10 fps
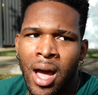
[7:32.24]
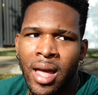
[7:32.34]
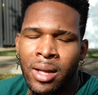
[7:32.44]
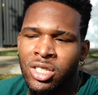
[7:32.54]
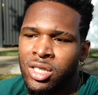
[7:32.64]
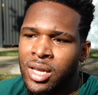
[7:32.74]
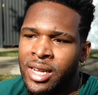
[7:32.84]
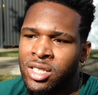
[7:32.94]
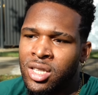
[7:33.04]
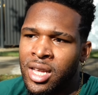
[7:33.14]
it's
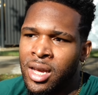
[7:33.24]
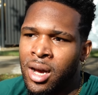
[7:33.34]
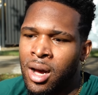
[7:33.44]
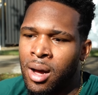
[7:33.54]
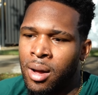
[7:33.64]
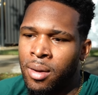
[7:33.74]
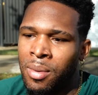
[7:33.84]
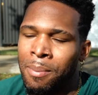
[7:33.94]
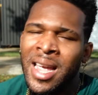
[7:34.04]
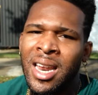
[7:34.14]

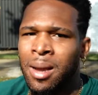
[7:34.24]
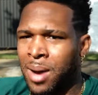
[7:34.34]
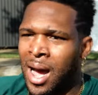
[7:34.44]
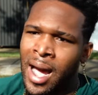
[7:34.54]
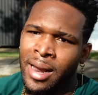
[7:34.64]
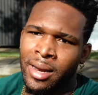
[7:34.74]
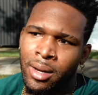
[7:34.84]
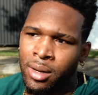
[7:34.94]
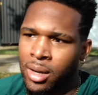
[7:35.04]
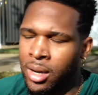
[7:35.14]
the meaning behind it,
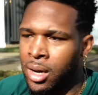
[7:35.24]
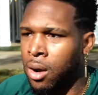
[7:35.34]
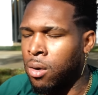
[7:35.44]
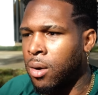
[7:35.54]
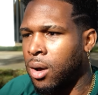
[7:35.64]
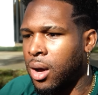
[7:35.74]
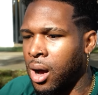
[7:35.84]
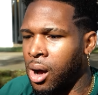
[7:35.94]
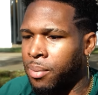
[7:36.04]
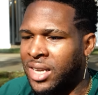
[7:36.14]
you know.
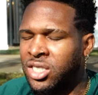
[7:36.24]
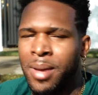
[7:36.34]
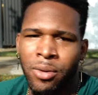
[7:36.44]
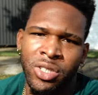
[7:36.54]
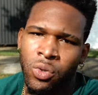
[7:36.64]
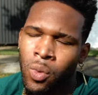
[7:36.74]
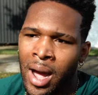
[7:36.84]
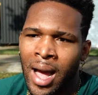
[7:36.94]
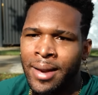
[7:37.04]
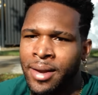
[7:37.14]
That's the main reason
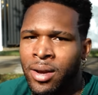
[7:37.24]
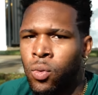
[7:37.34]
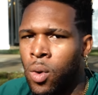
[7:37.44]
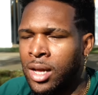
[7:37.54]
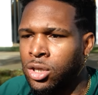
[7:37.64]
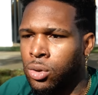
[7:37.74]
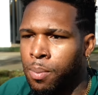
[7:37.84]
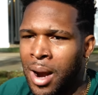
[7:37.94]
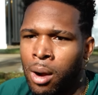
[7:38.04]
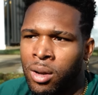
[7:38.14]
why I didn't want to
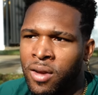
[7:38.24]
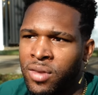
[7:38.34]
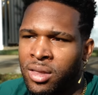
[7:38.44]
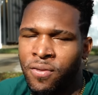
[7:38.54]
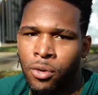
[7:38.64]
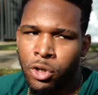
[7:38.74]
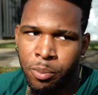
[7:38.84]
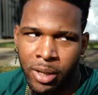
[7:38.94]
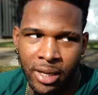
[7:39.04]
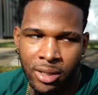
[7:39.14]
powerlift in the
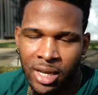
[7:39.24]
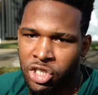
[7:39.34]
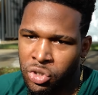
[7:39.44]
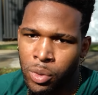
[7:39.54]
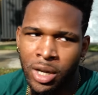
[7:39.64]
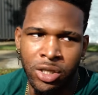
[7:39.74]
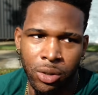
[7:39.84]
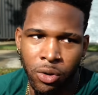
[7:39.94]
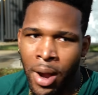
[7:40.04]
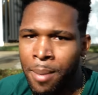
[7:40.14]
first place. I just wanted to
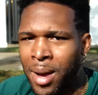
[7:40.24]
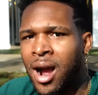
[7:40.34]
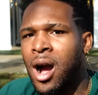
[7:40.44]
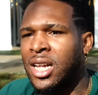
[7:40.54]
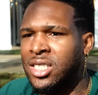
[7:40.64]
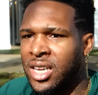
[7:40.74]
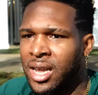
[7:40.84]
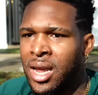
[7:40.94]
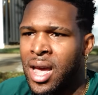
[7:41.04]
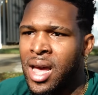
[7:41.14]
create my
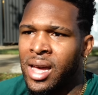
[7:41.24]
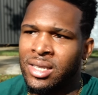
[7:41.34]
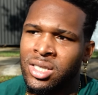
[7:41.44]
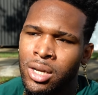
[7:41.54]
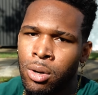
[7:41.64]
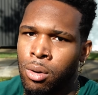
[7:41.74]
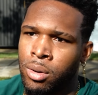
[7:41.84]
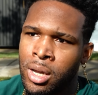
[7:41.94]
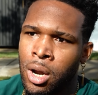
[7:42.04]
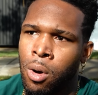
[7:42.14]
content and
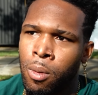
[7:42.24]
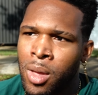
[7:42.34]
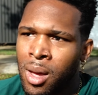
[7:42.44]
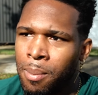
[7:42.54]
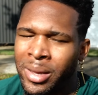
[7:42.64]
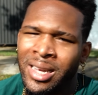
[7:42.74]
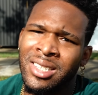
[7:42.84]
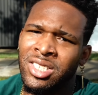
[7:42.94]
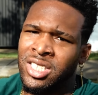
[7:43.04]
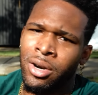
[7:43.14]
still, you know, be
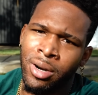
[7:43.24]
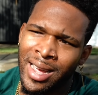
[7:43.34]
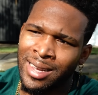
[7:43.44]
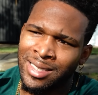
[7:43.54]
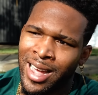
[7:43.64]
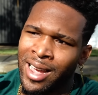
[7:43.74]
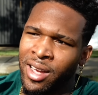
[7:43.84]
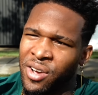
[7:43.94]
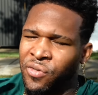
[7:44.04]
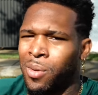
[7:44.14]
considered as like
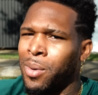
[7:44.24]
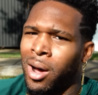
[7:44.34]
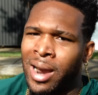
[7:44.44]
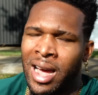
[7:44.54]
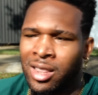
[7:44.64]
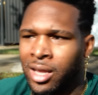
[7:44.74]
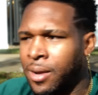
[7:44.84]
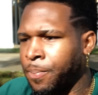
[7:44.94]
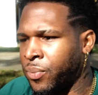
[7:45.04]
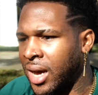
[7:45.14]
a football
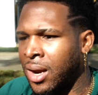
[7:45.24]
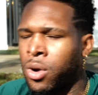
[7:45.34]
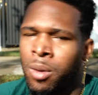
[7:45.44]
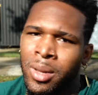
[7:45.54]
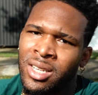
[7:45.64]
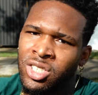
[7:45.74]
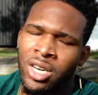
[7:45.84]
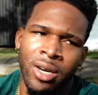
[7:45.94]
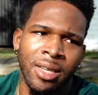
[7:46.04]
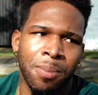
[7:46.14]
athlete. I didn't want to be
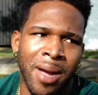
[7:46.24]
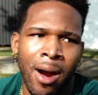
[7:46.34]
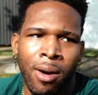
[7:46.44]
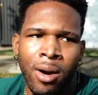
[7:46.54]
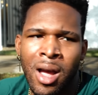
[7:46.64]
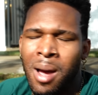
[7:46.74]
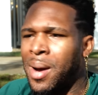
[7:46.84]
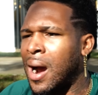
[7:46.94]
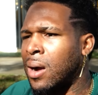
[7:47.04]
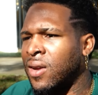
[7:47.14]
considered as a
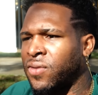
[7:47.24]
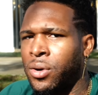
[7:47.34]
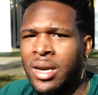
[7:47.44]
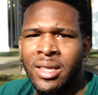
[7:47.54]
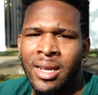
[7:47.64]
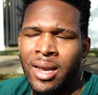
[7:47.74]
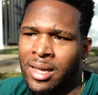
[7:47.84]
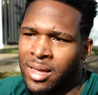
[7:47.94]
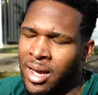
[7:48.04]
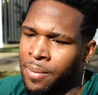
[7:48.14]
powerlifter or anything
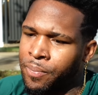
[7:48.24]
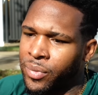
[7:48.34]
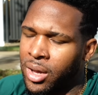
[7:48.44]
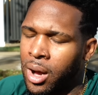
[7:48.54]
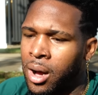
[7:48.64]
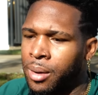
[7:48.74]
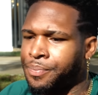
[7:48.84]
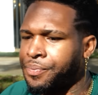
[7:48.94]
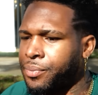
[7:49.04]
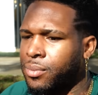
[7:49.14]
like that.
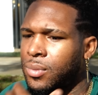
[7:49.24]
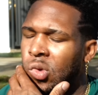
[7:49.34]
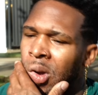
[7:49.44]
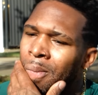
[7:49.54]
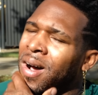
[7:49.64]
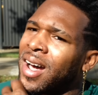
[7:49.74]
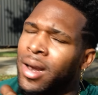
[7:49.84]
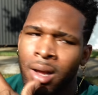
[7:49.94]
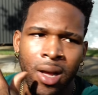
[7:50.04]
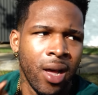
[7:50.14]
But
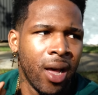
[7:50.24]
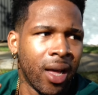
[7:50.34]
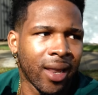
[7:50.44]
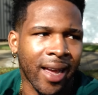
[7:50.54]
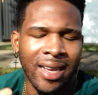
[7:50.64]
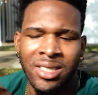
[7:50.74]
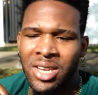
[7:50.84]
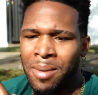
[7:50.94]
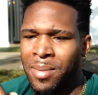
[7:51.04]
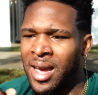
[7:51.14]
like I
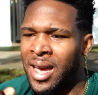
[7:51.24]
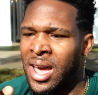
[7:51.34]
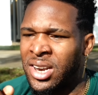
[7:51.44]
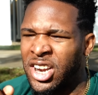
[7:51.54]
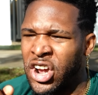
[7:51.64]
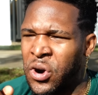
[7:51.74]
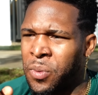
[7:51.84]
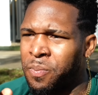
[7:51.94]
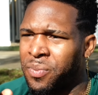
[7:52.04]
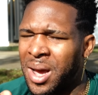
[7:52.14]
said, man, you know,
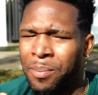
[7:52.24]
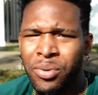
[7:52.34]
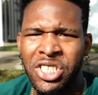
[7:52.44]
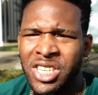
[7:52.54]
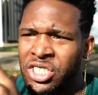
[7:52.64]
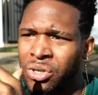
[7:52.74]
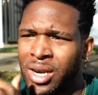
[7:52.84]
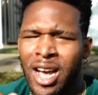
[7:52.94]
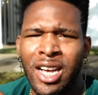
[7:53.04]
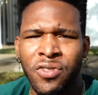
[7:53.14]
appreciate you
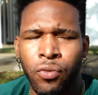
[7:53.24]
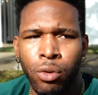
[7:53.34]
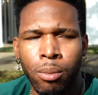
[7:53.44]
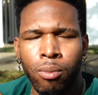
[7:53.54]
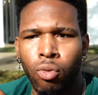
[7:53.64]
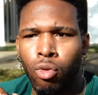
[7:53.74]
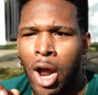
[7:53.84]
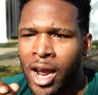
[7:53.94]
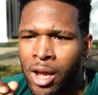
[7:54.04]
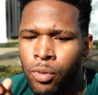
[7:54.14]
guys for
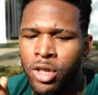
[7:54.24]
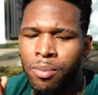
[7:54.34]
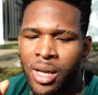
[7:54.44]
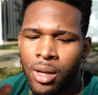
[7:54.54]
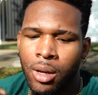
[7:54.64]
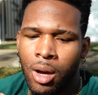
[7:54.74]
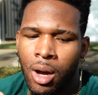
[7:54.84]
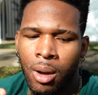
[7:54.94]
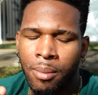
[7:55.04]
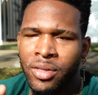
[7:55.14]
rocking with me
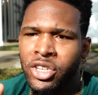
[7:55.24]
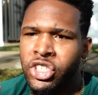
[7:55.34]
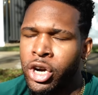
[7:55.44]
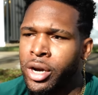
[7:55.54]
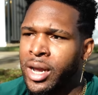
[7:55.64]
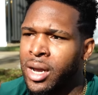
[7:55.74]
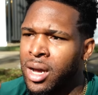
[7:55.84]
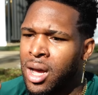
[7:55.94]
in the journey.